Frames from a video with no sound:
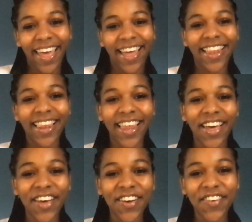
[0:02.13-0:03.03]

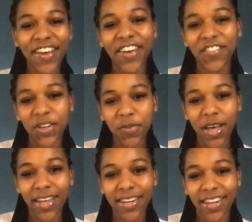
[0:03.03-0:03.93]
Hello,
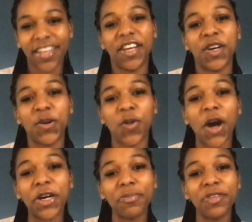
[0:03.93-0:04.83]
everyone.
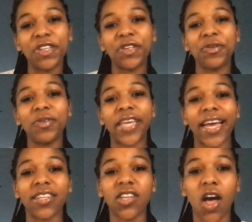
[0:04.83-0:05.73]
Welcome to
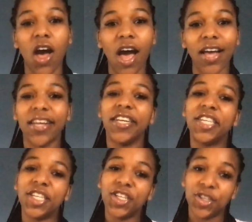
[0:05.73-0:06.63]
Tech Talk
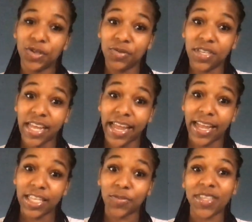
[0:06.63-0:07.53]

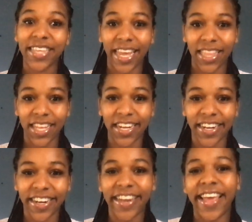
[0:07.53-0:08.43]
Tuesdays with
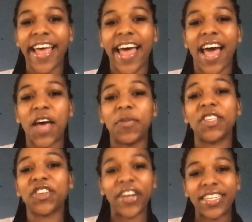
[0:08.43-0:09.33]
Taylor.
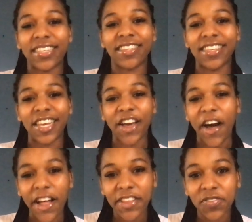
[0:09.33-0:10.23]
It's great to see
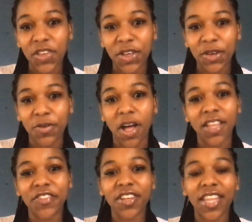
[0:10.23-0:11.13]
all of you, all
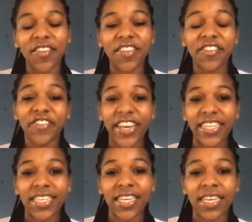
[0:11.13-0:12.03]
of your lovely
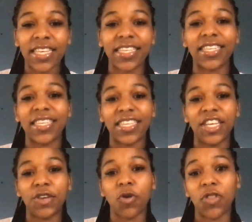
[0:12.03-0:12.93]
faces, and to see
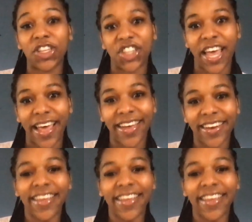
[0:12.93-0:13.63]
you on the chat.